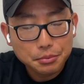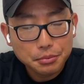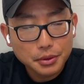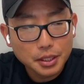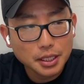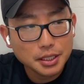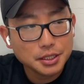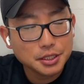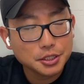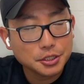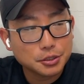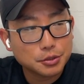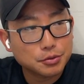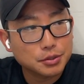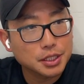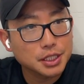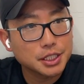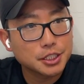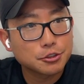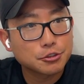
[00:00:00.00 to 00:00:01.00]
And it's just
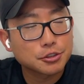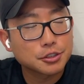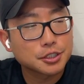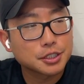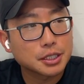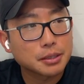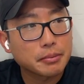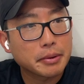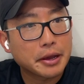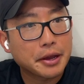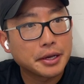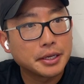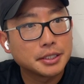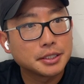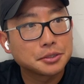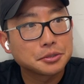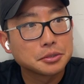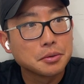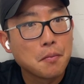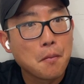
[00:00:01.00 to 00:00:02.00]
really interesting
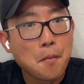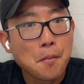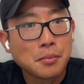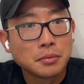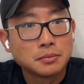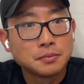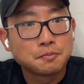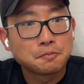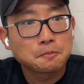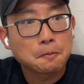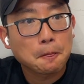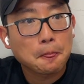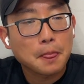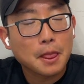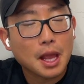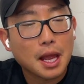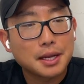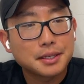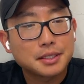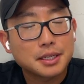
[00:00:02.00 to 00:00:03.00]
because
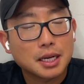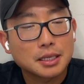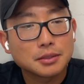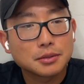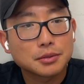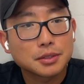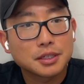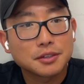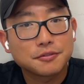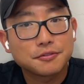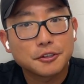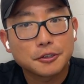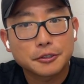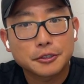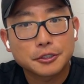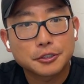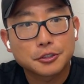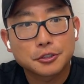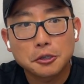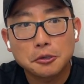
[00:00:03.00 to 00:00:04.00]
at times when I
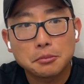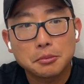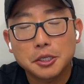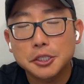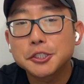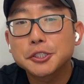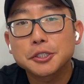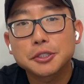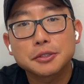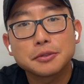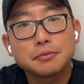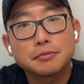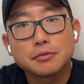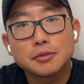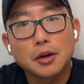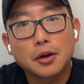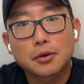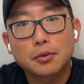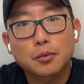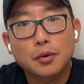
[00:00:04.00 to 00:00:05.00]
focus so much
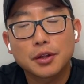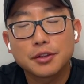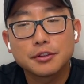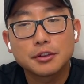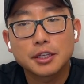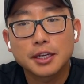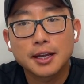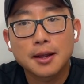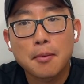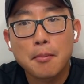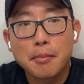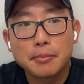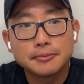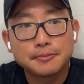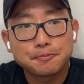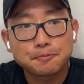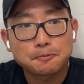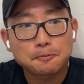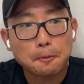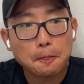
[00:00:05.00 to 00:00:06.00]
on one thing,
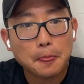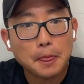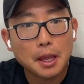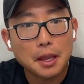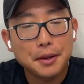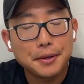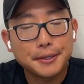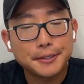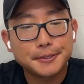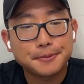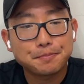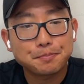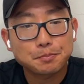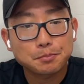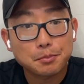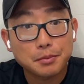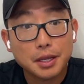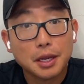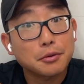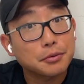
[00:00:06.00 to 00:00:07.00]
that
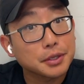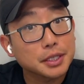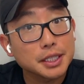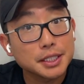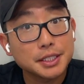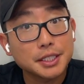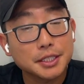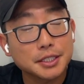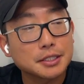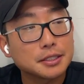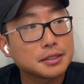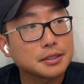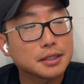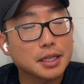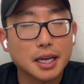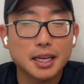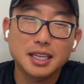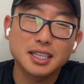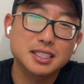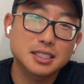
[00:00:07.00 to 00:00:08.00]
really isn't
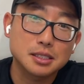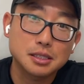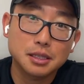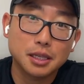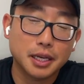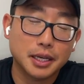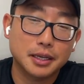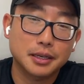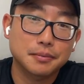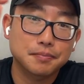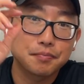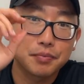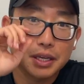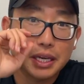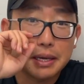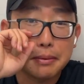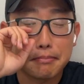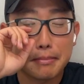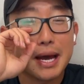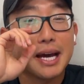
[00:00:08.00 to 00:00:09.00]
like
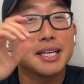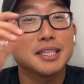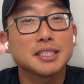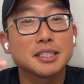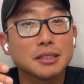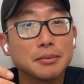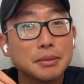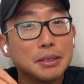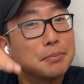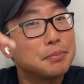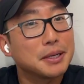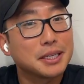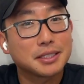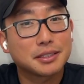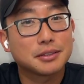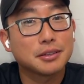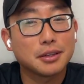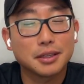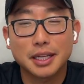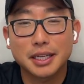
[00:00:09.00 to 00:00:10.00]
it matters to me, but it's
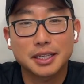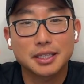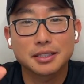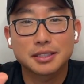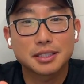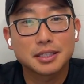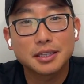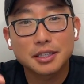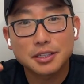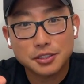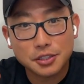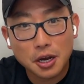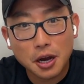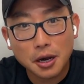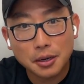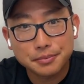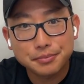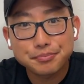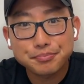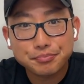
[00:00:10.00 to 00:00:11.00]
not like it's in the
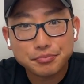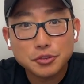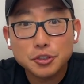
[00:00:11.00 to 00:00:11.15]
top